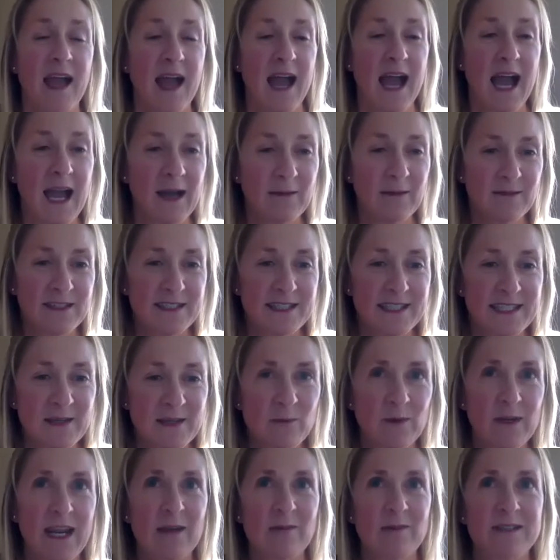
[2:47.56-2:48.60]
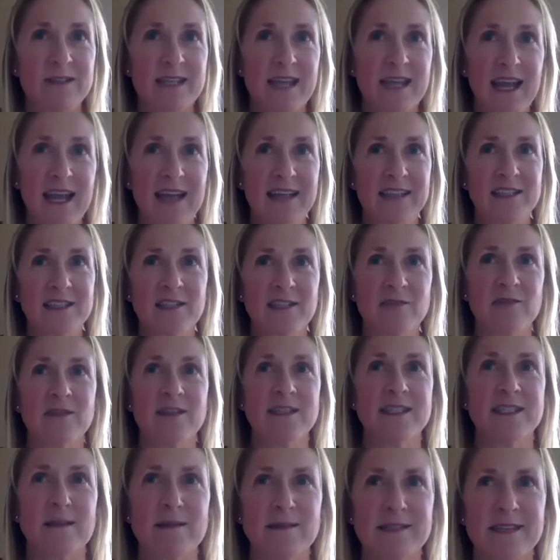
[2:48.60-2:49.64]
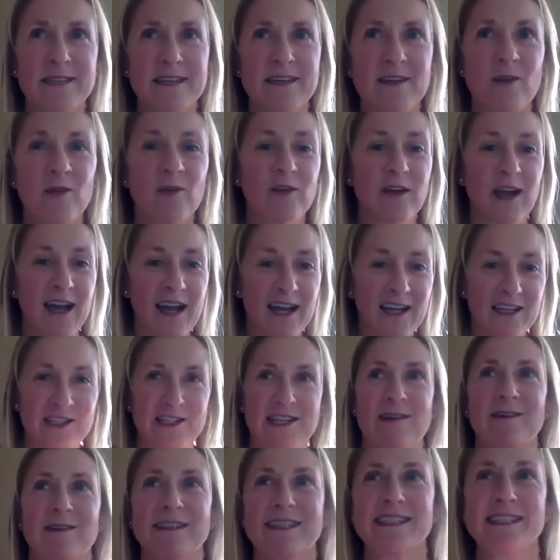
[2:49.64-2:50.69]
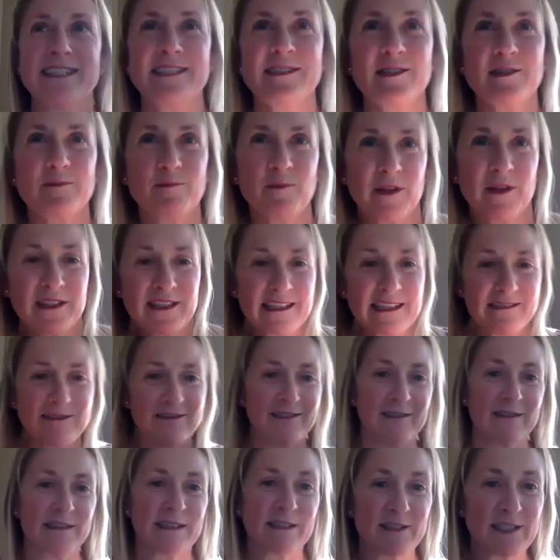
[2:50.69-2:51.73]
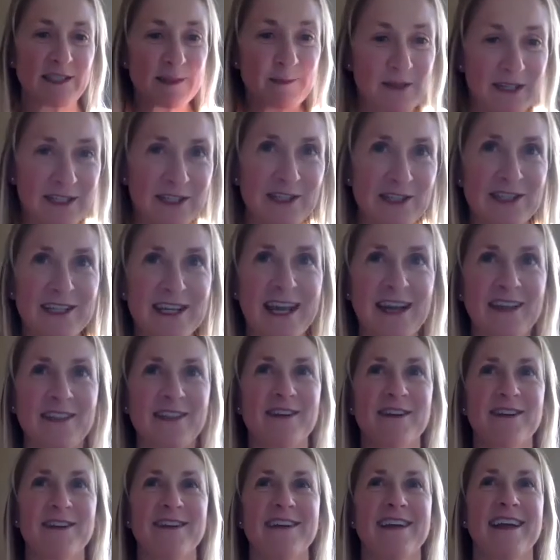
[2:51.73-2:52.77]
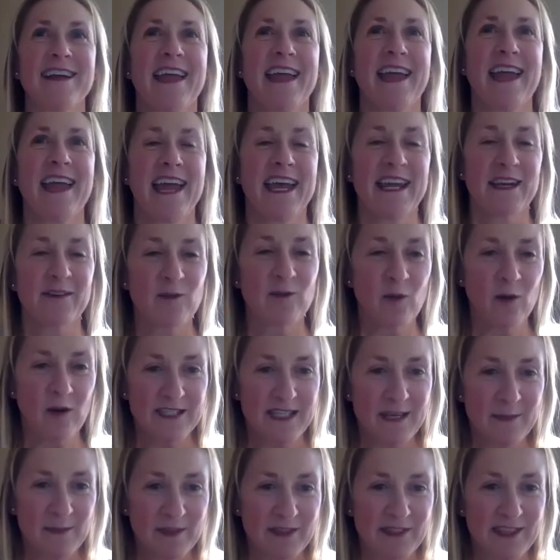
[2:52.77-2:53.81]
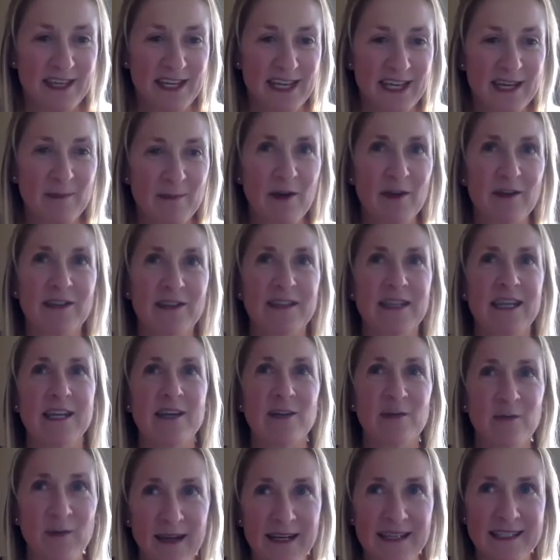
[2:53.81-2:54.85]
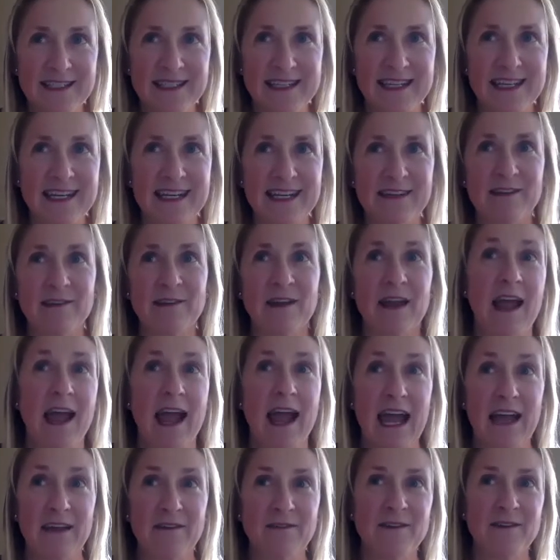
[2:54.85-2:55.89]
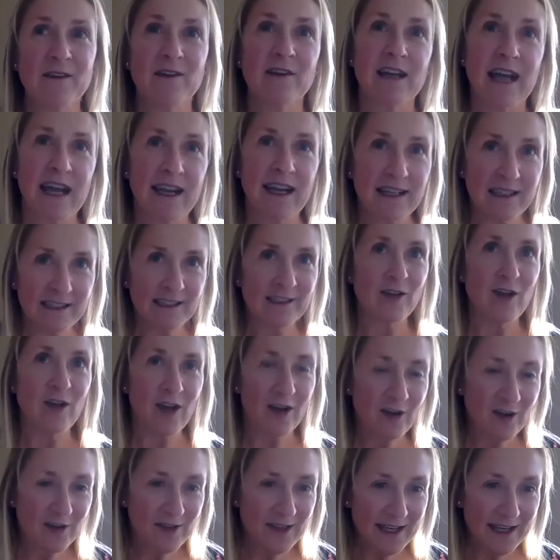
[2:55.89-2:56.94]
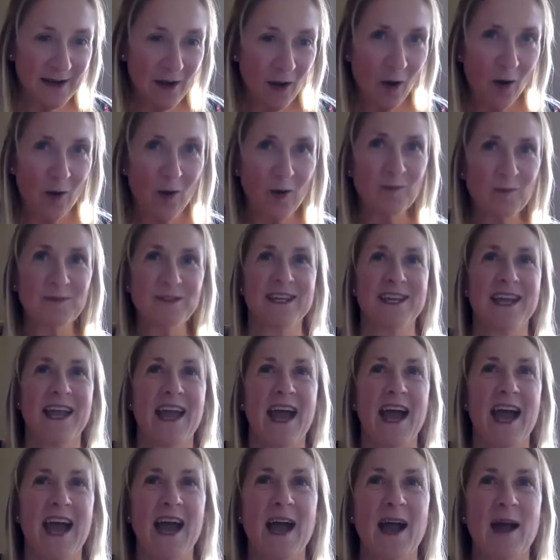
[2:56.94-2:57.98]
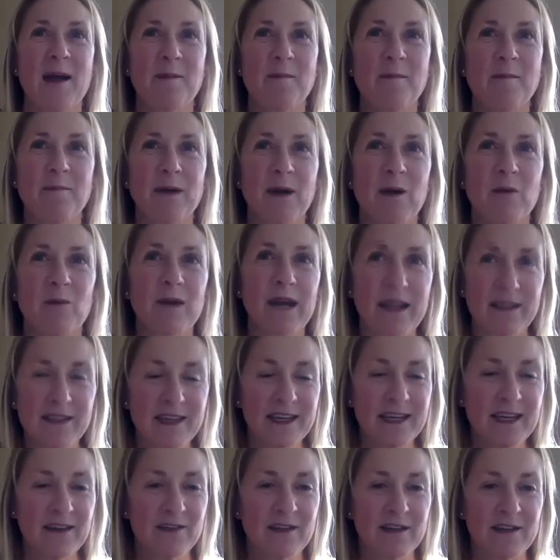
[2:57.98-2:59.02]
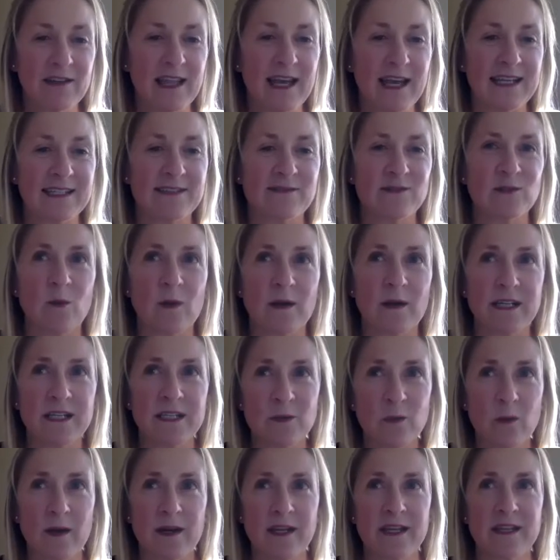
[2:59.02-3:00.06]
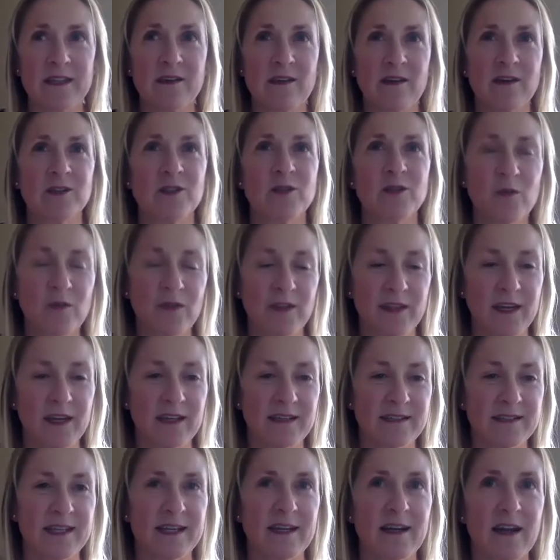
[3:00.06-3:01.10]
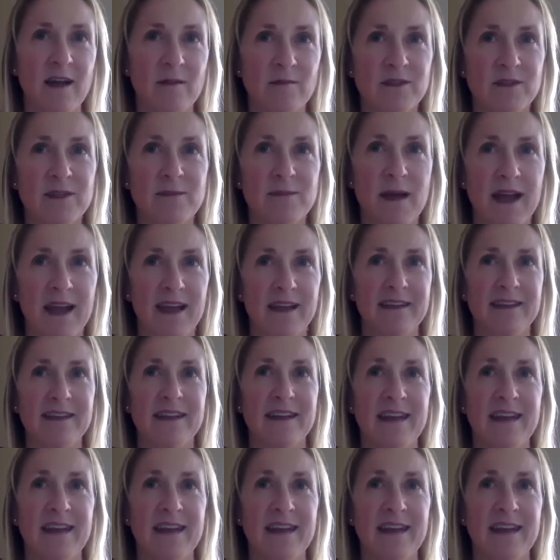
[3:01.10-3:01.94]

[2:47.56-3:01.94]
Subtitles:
Obviously, when I was asked to do this, I was like, oh gosh, now I needed to put a little speech together. And of course, I've been thinking about it like crazy, and I fear it got a little longer than hoped. But when I think of the class of 2020, there are two things that come to mind.